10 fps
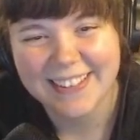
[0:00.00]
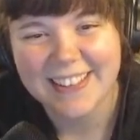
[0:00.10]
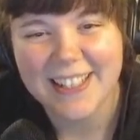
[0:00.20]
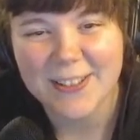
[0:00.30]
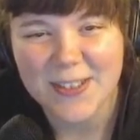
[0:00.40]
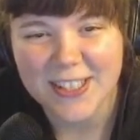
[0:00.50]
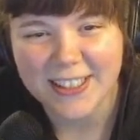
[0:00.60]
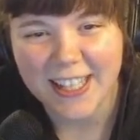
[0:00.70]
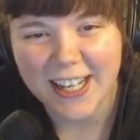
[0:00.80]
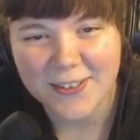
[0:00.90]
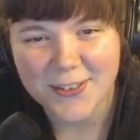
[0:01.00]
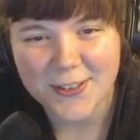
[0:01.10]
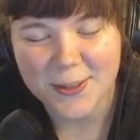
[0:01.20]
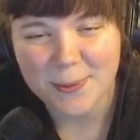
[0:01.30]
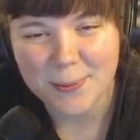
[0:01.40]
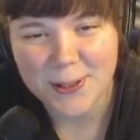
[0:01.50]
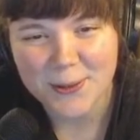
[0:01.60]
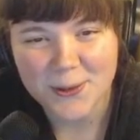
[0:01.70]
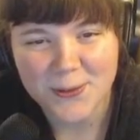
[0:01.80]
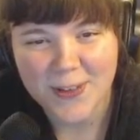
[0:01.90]
Thanks for the live stream. I'm a
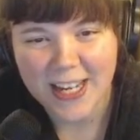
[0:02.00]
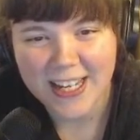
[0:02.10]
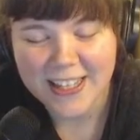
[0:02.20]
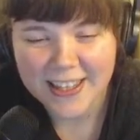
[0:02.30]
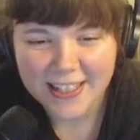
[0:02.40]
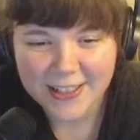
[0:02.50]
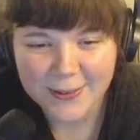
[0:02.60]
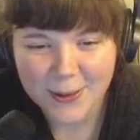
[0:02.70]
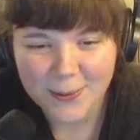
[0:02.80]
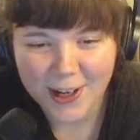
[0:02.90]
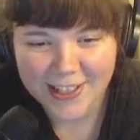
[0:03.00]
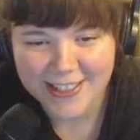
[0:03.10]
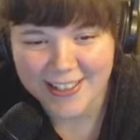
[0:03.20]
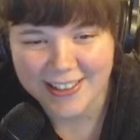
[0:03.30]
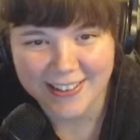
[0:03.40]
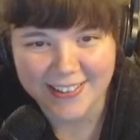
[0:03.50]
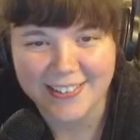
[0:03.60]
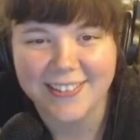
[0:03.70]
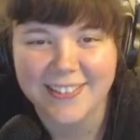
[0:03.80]
huge fan. Thanks for watching.